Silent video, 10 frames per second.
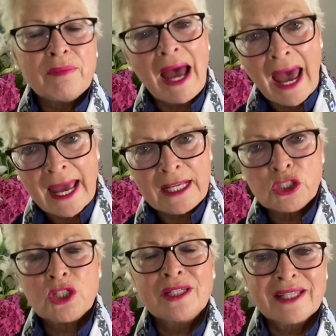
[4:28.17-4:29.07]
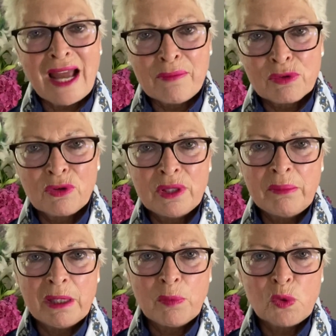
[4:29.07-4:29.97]
age and come through their
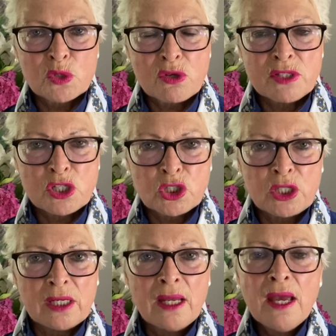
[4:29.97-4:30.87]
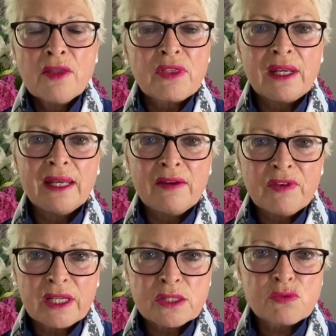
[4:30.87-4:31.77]
menopause transition. The liver
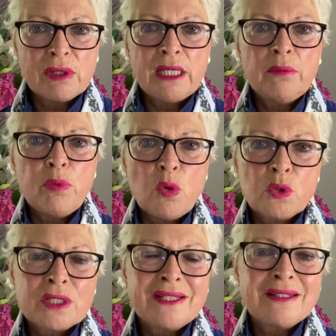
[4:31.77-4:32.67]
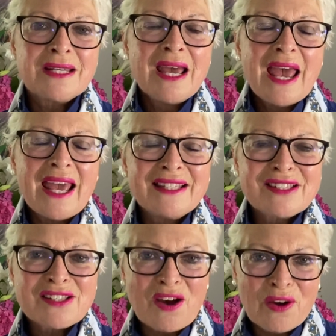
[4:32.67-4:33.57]
is really important, and
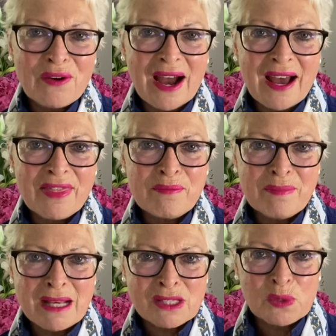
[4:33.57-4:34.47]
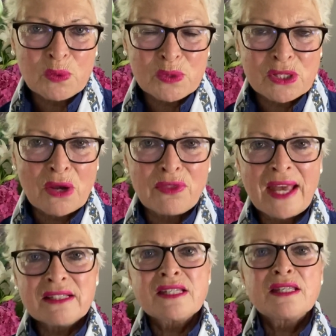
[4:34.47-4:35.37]
so are the muscles. So
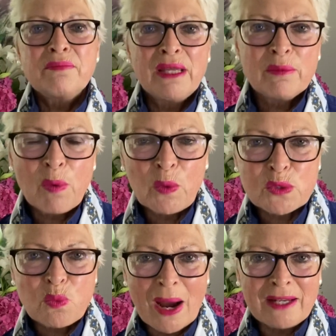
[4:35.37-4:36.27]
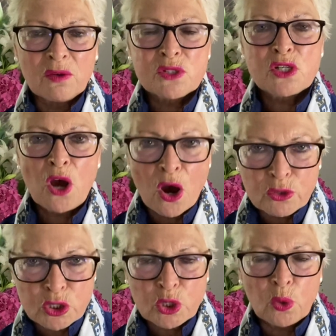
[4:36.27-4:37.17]
that's the Menopause Weight Loss
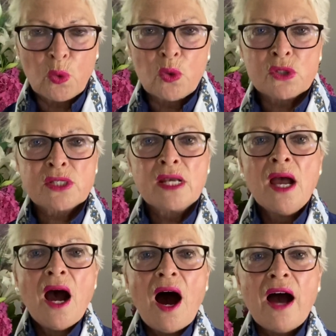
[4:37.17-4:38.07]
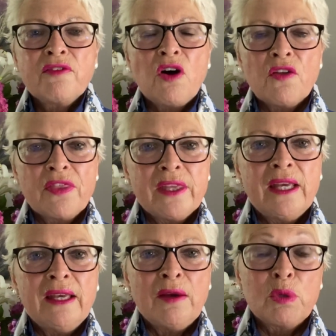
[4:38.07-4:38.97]
Coach course. I've got
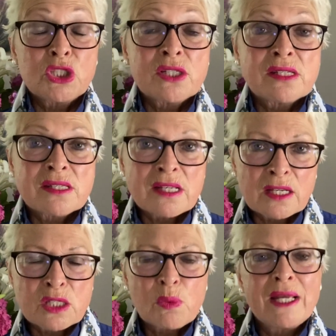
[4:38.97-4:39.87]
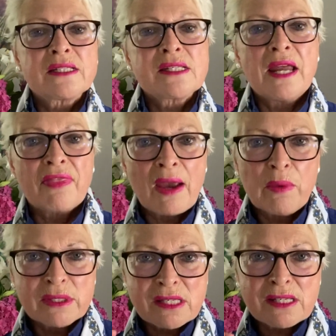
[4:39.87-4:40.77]
which is 6 weeks. Now that
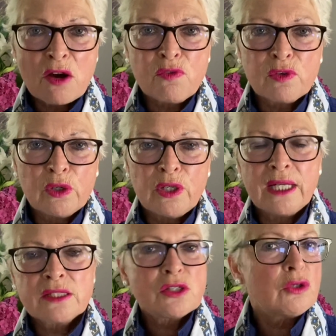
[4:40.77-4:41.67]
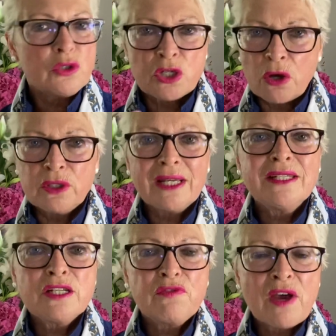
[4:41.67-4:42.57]
one's self-learning, so you don't
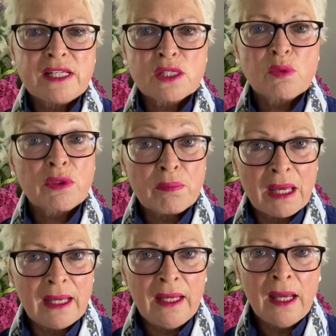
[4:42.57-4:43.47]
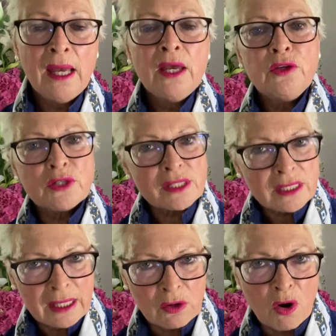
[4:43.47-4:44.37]
interface with me. You just
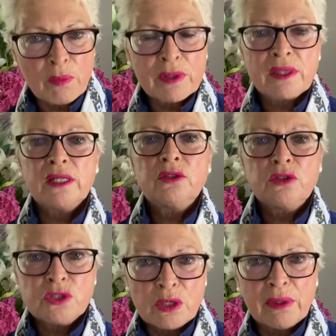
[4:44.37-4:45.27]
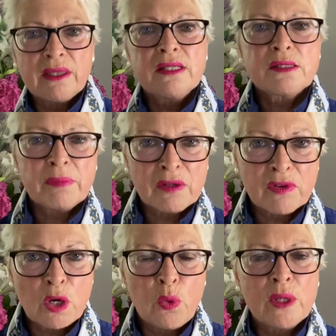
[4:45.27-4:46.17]
get on with it, you do it. There's a bit of a
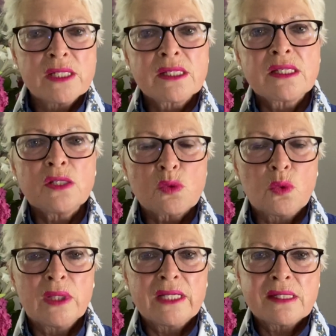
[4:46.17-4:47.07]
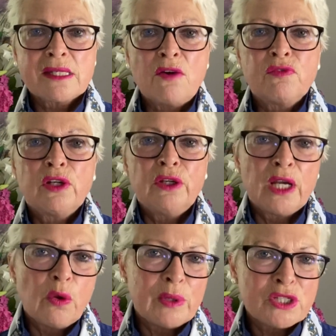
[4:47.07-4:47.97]
quiz. There's all these
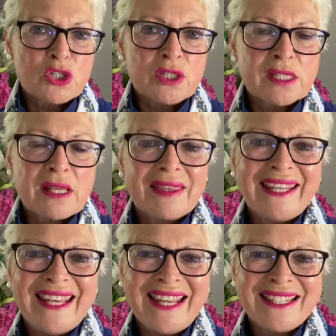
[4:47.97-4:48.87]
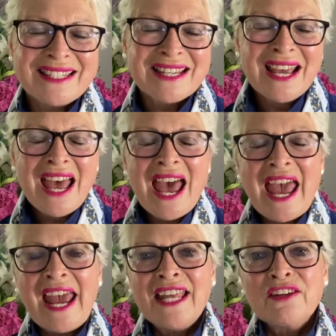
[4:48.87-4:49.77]
self-learning questions at the end.
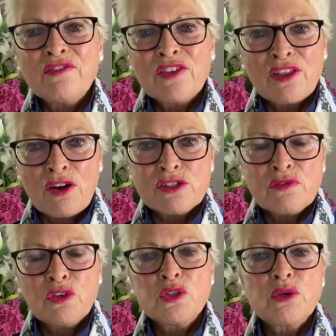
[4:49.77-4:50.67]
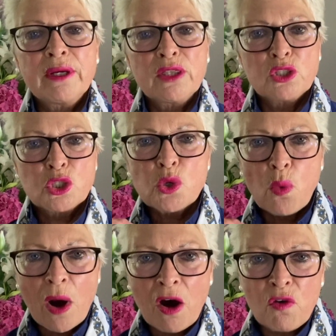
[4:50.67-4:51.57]
And for those of you doing the
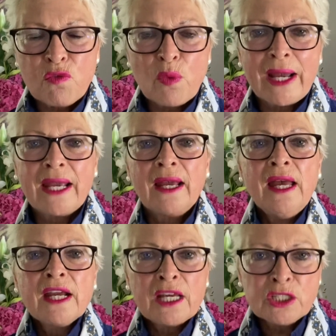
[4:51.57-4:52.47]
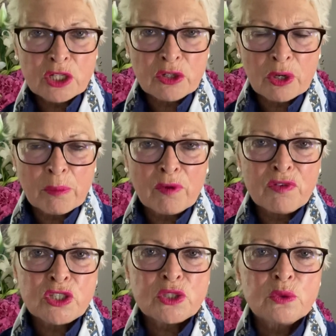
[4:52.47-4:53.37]
12-week continuing
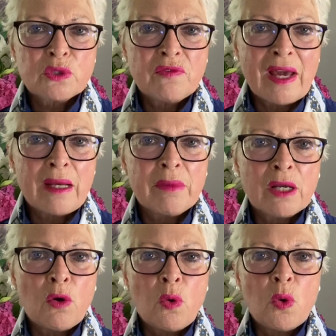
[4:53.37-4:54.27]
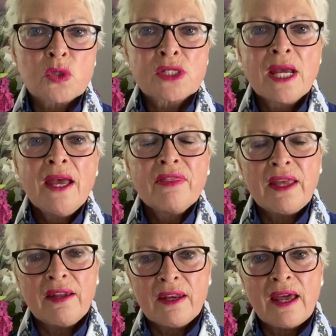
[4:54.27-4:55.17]
professional development course,
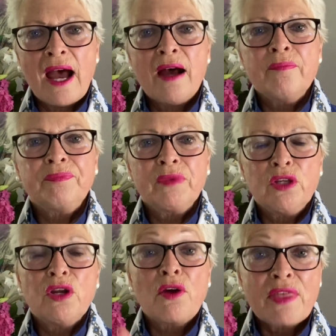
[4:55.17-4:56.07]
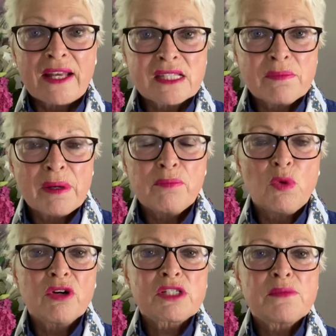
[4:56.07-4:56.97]
then, you know, that's a bit
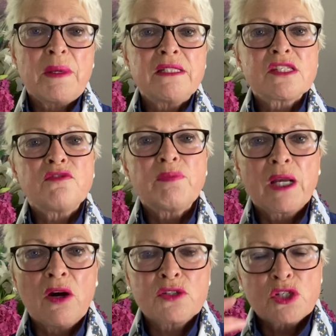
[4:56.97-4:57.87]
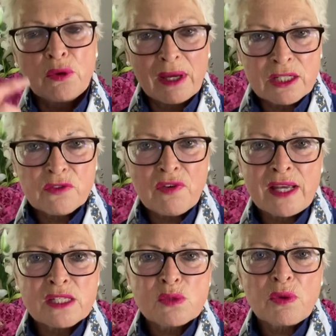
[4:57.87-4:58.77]
more expensive because you
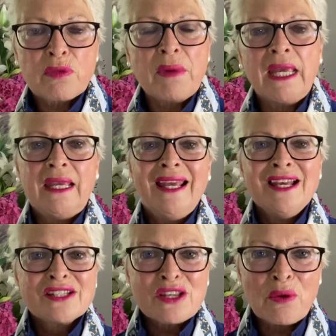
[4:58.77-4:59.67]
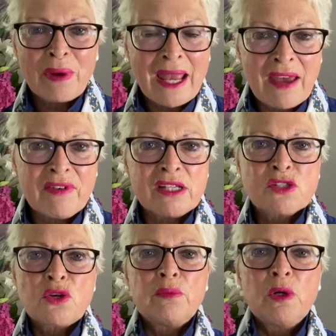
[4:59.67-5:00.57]
interface with me. So we have our
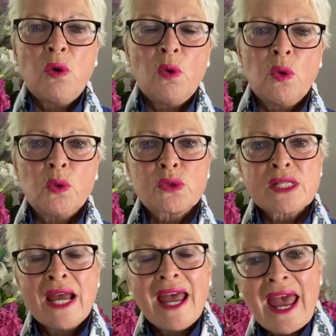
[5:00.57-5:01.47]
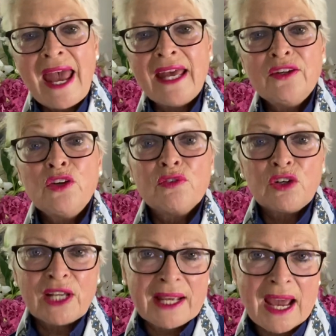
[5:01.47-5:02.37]
Zoom calls, and you've got
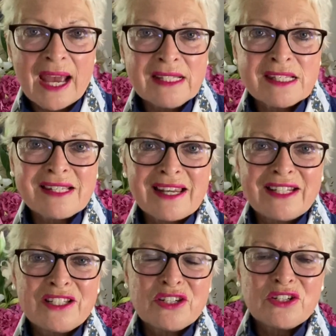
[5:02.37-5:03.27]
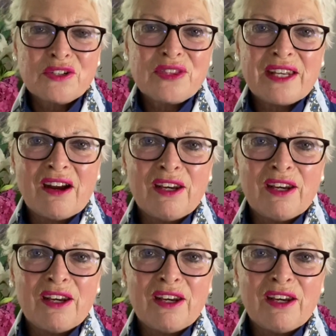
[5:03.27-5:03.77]
a case study to do that I